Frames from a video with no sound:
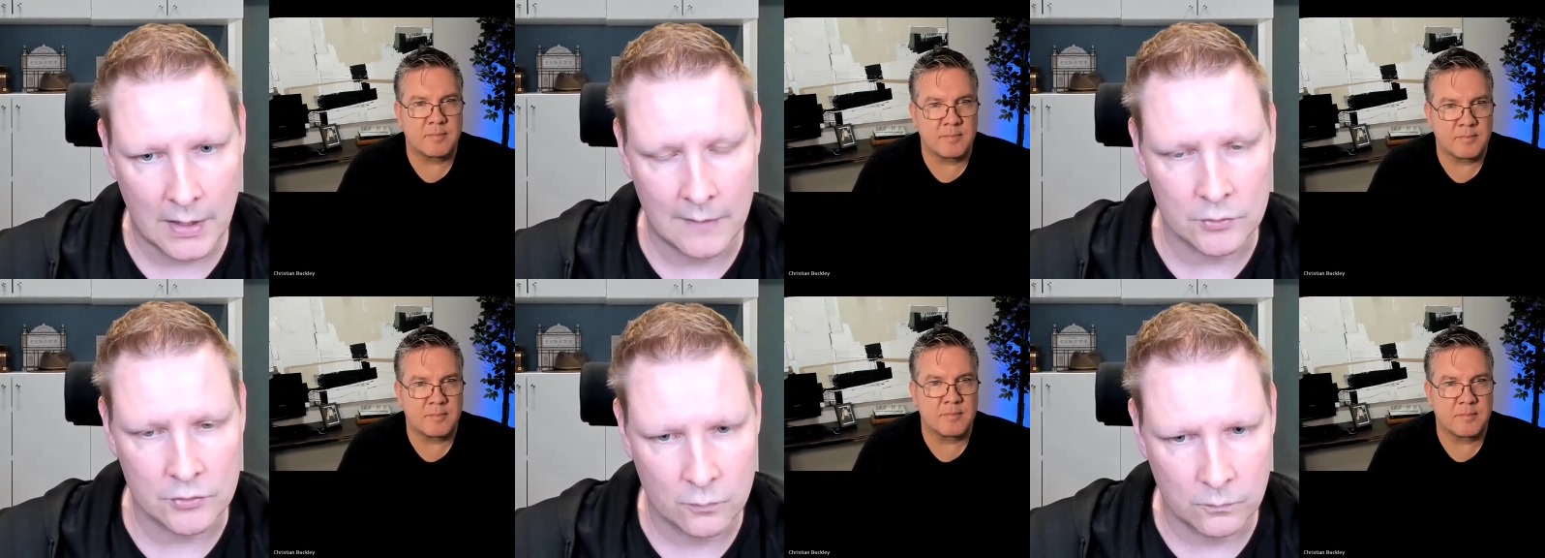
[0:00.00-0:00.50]
Speaker 1: I
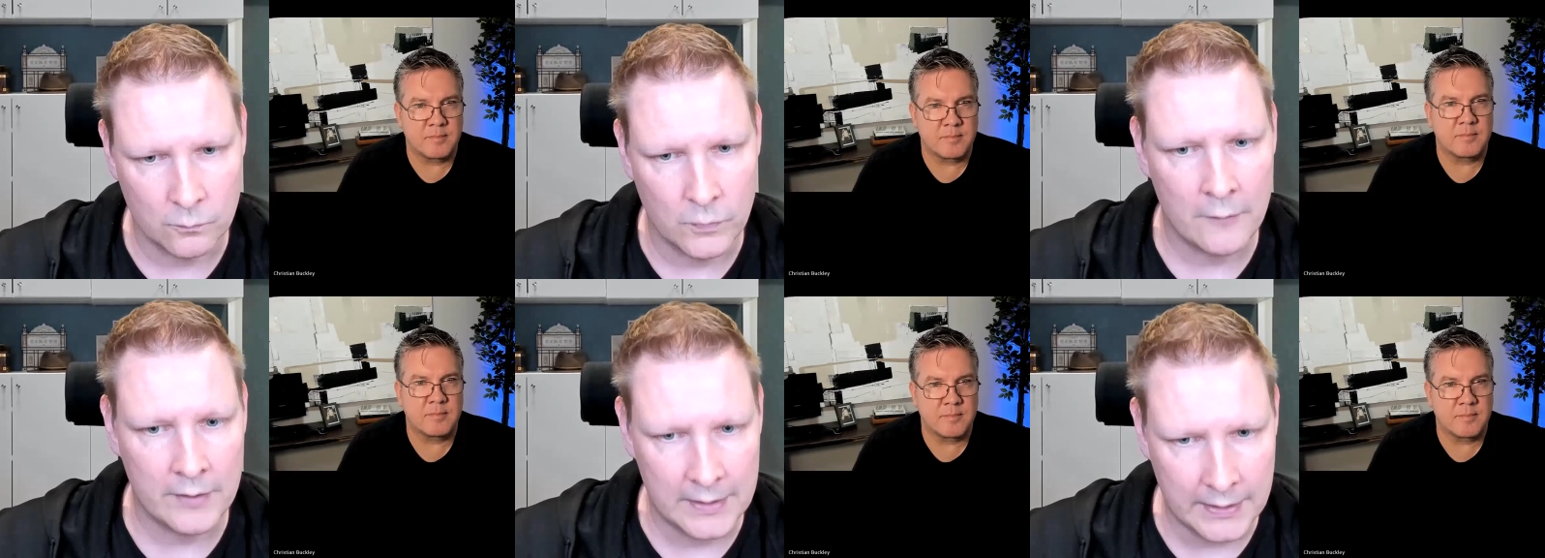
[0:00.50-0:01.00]
was
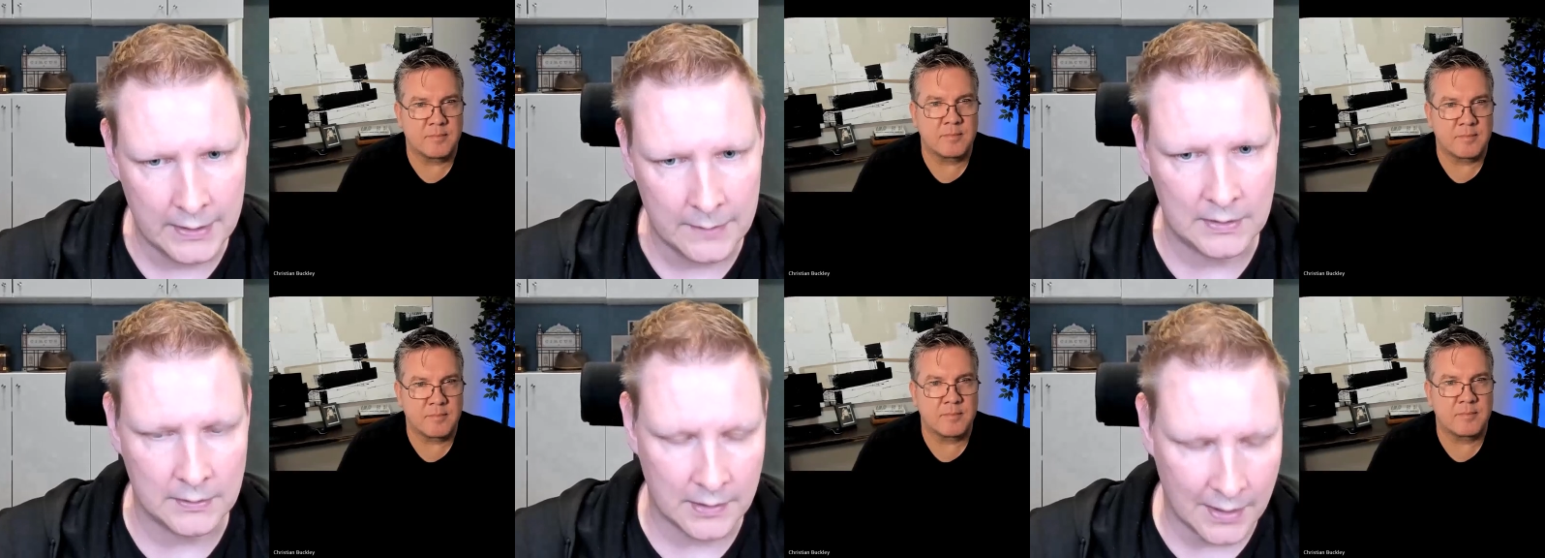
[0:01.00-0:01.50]
very
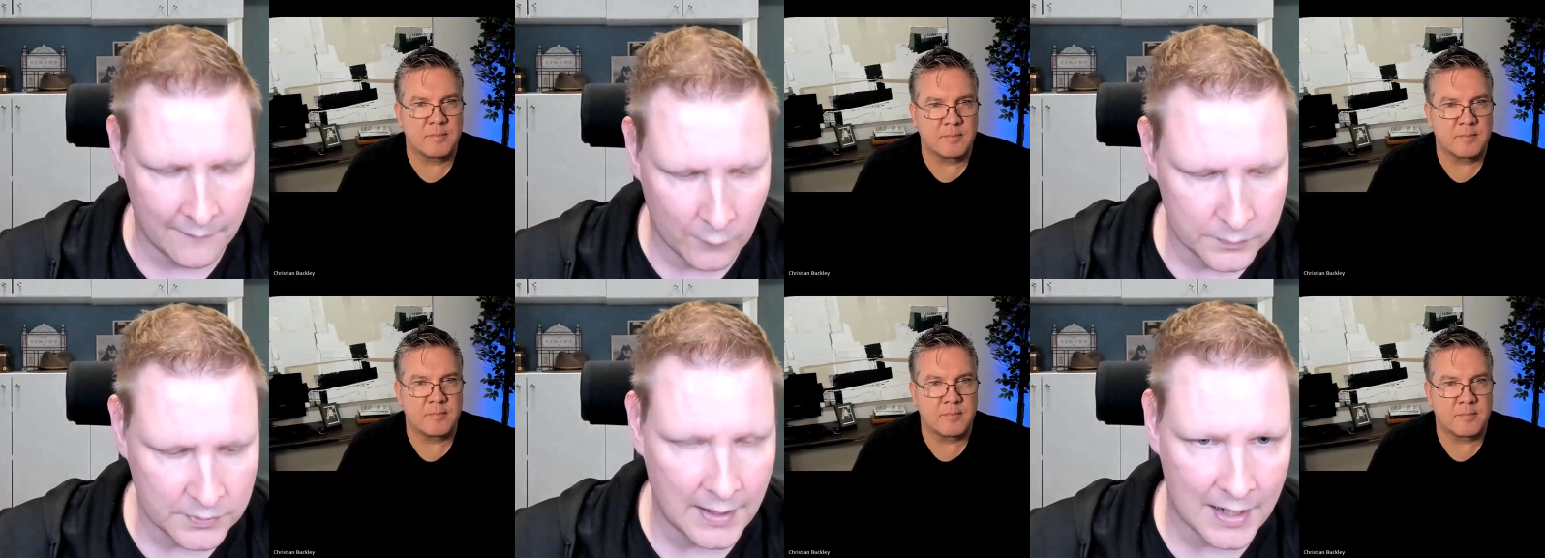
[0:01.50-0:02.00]
deep into
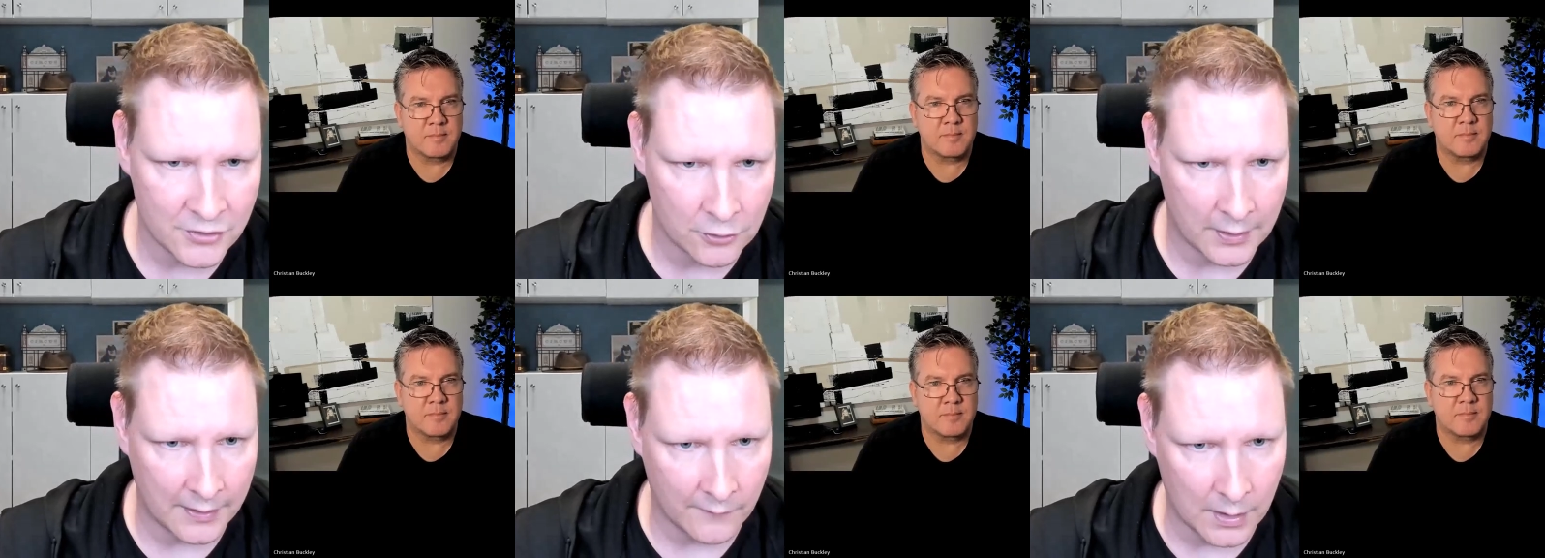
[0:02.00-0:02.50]
DevOps and
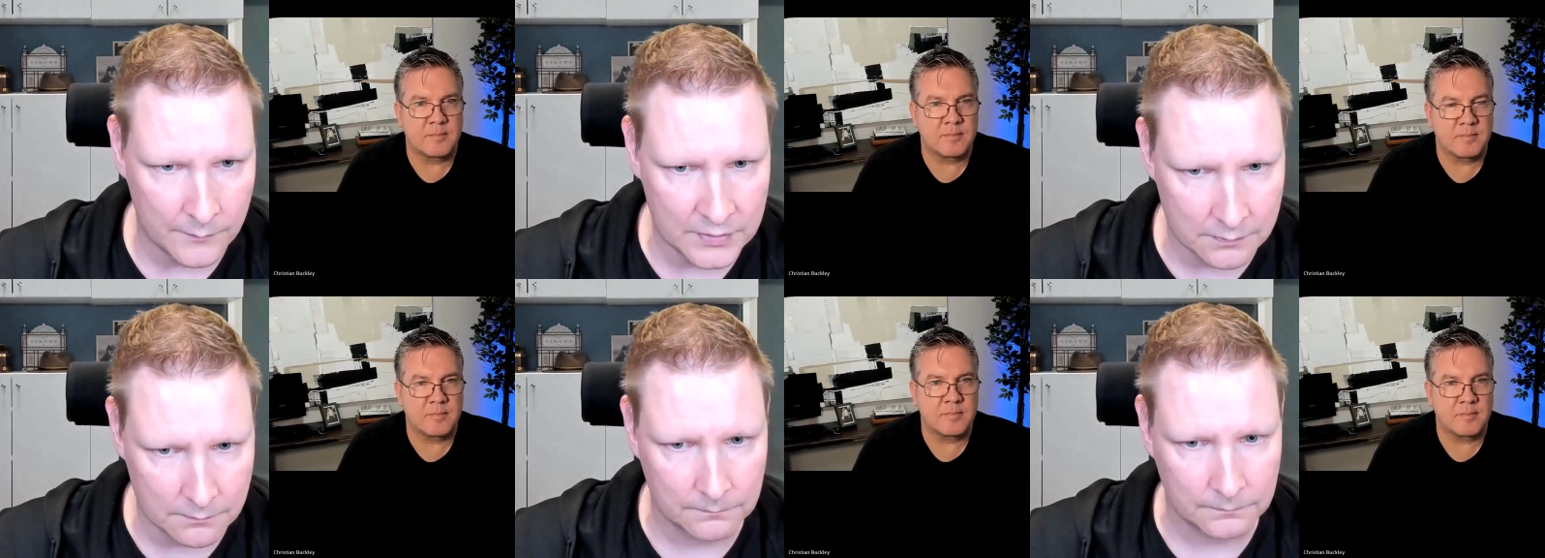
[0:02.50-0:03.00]
Azure
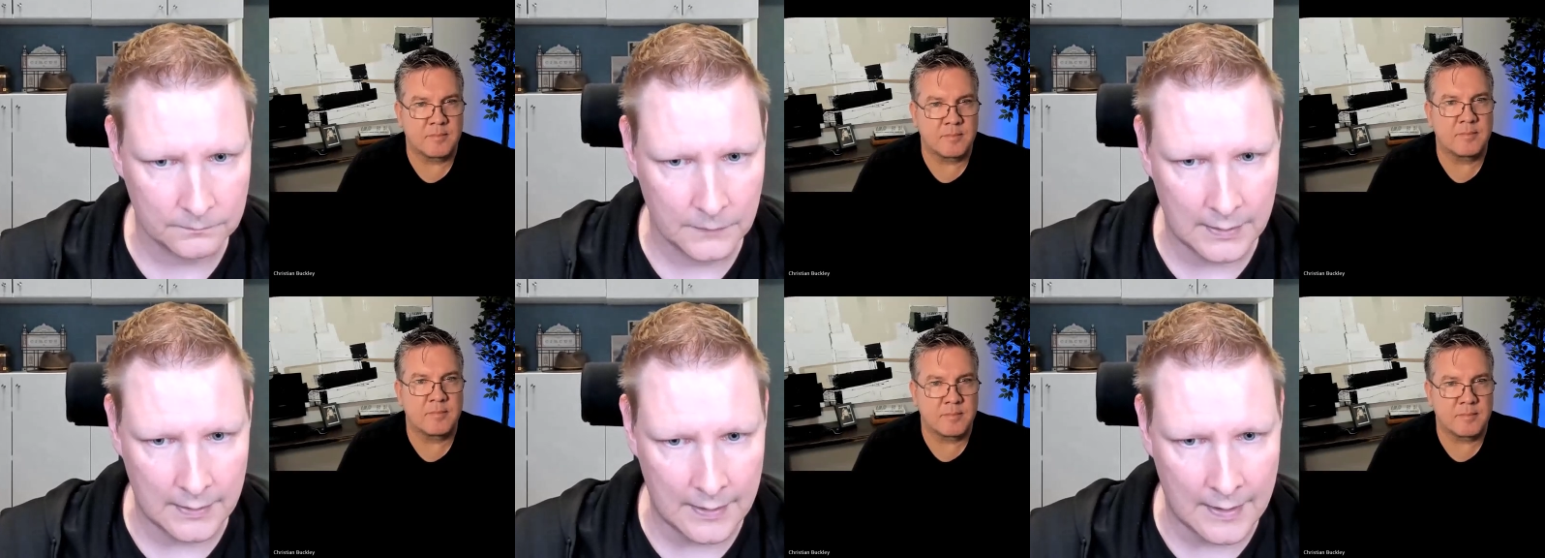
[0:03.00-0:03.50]
DevOps.
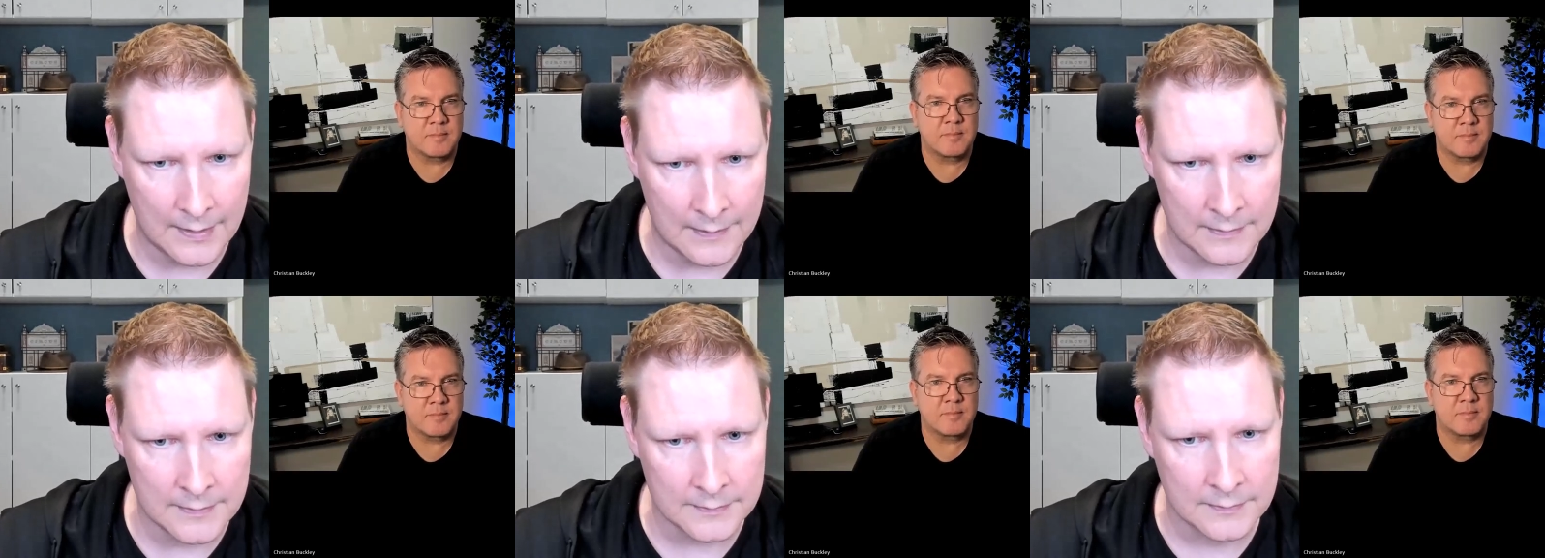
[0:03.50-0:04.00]

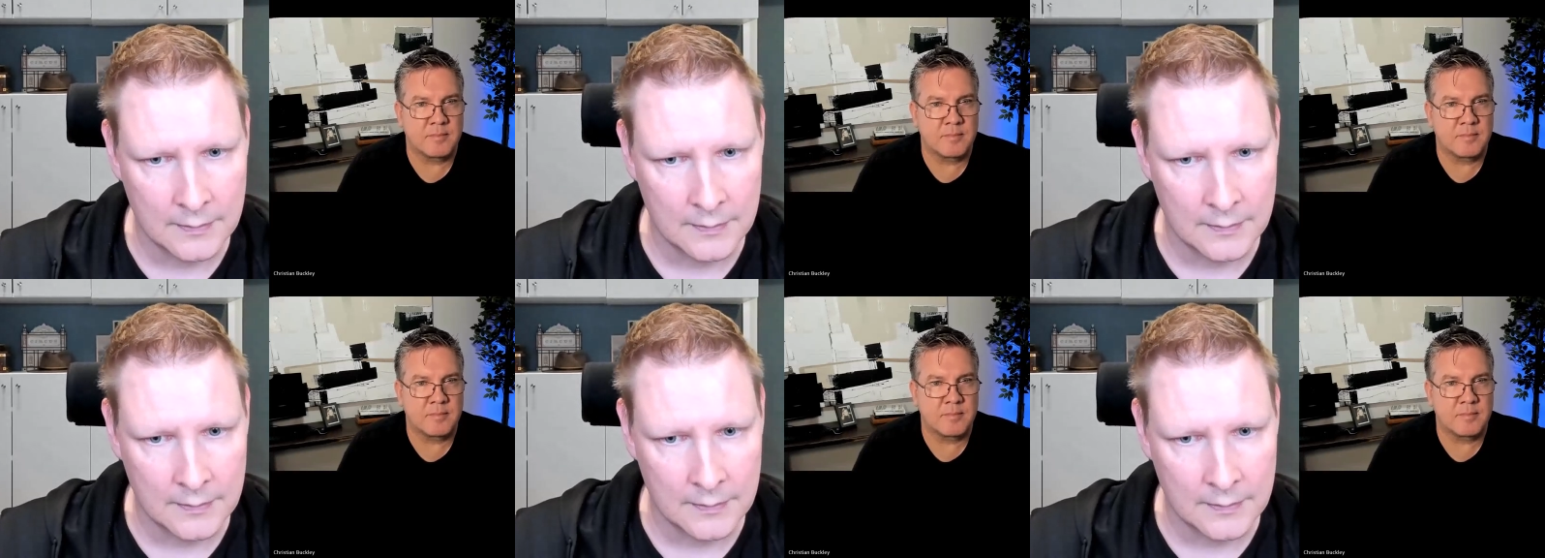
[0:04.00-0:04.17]
And